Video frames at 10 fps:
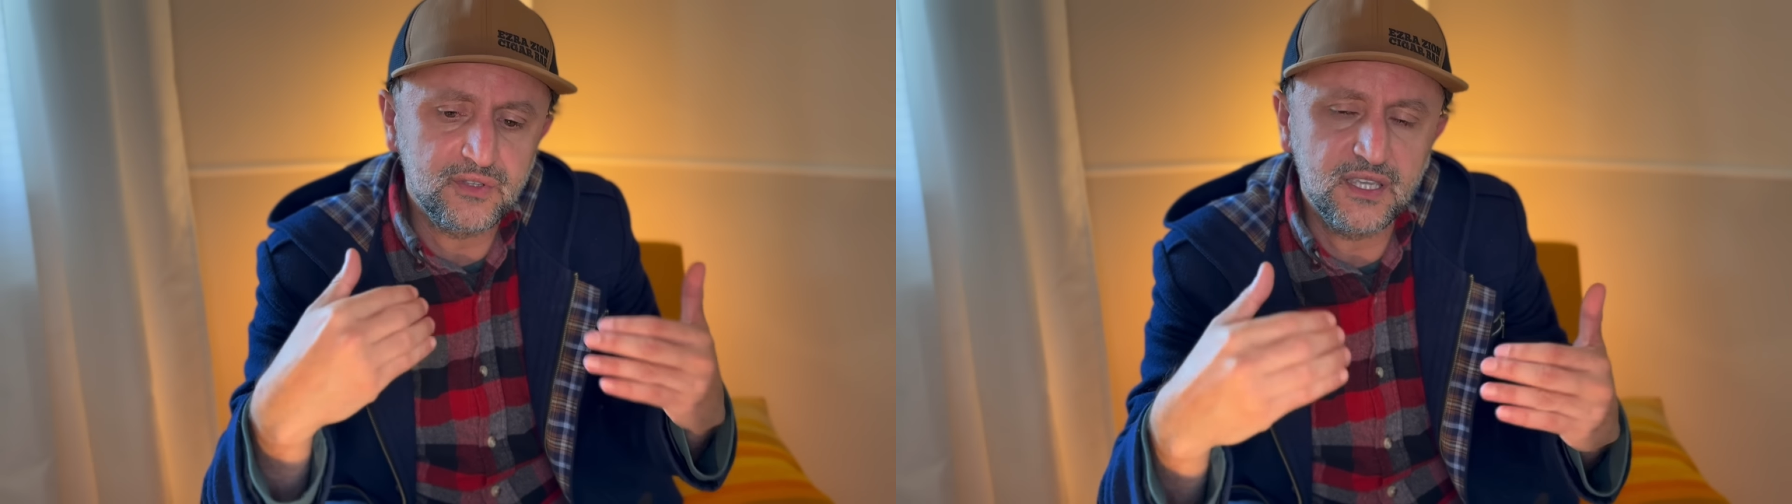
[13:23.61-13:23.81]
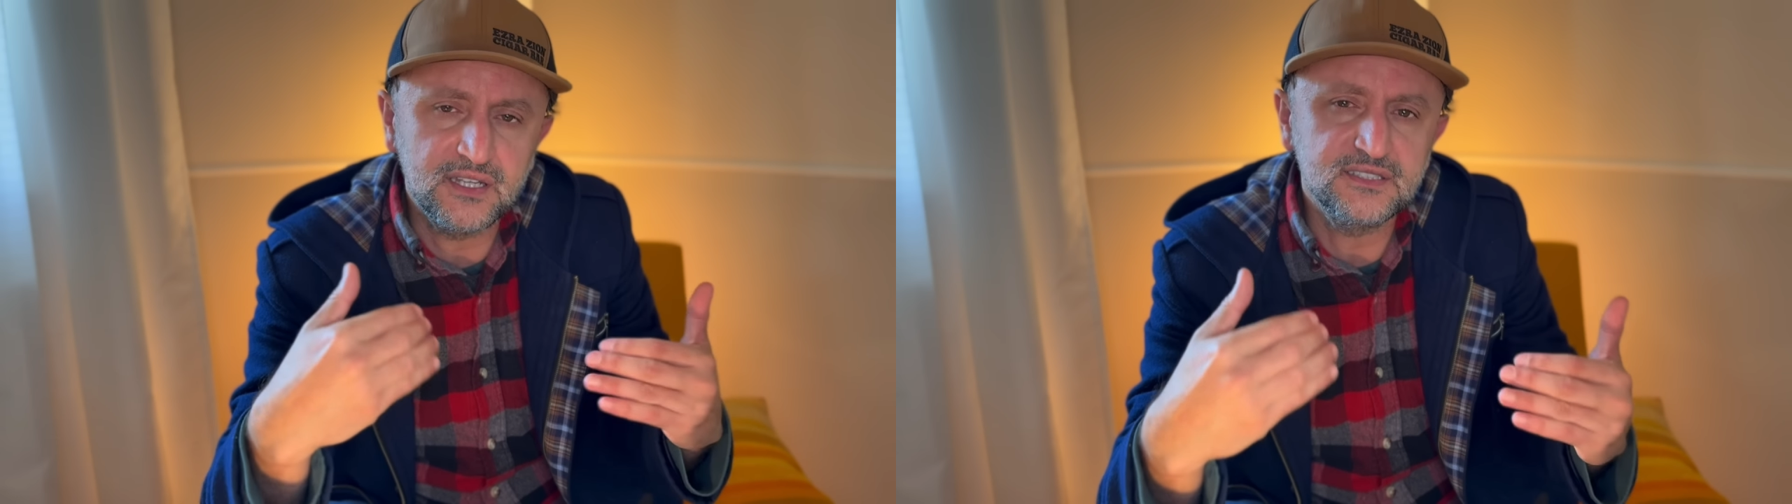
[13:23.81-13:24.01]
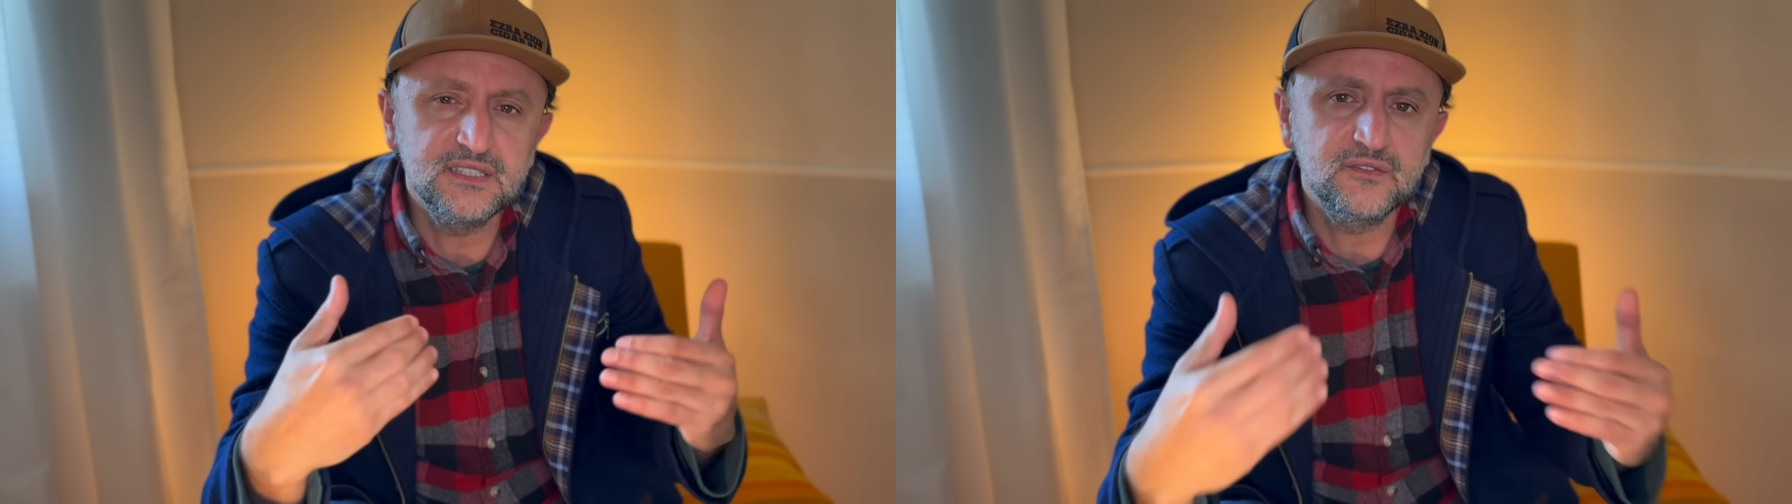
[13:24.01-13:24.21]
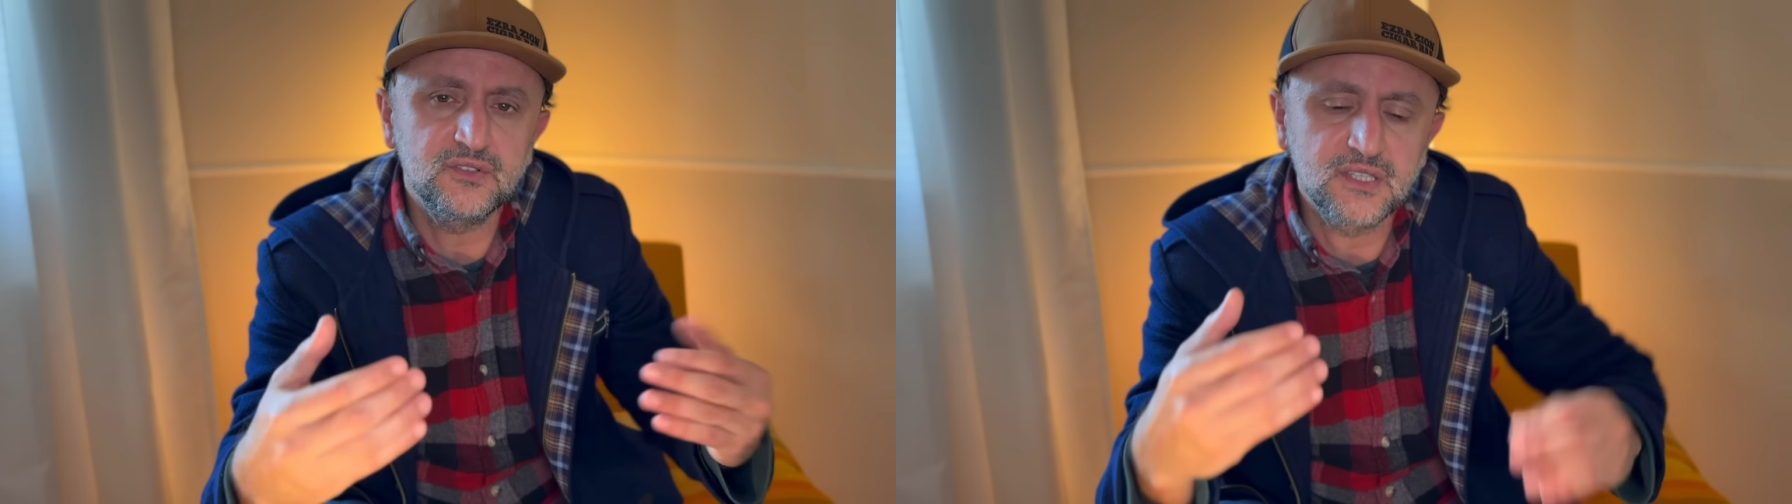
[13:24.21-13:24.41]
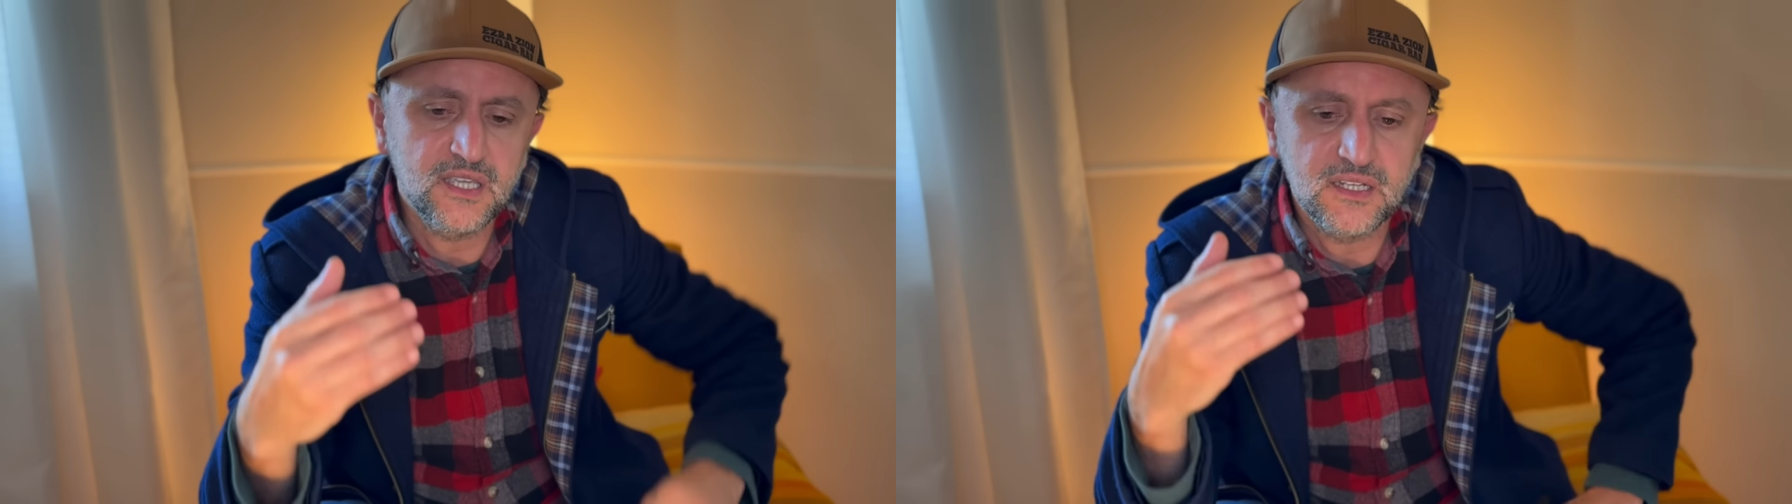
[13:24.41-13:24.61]
again is never
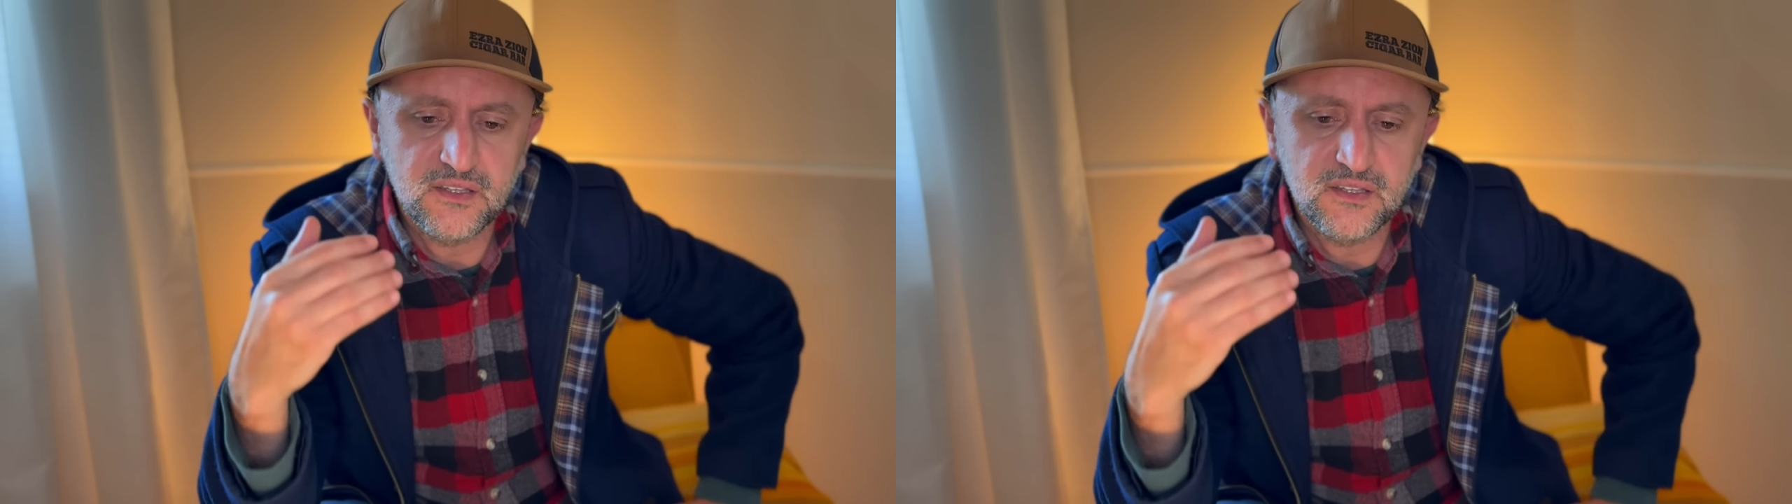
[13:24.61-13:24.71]
again,